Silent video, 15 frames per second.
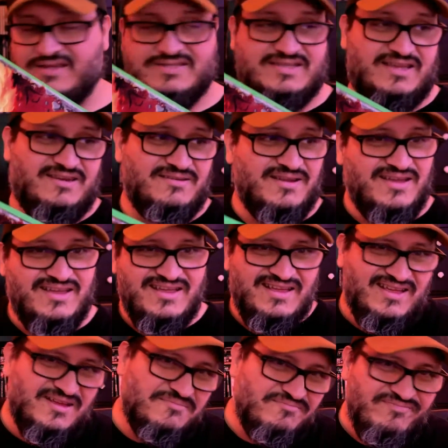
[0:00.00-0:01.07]
I said,
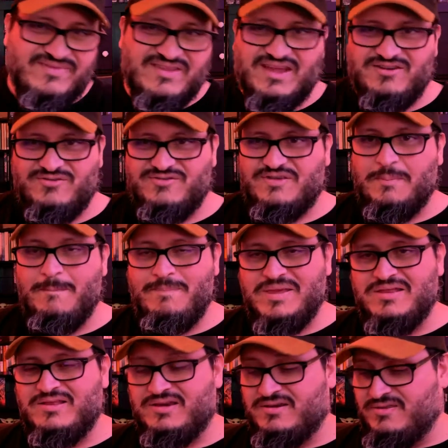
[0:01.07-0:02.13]
I know there's a
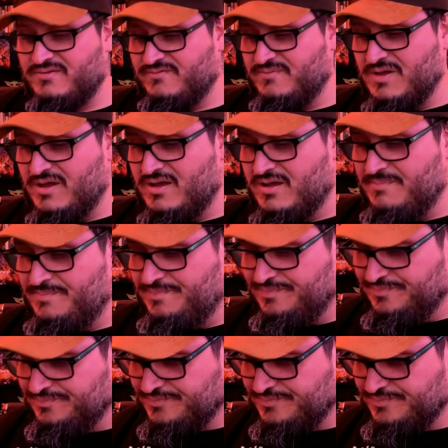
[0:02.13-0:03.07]
billion other videos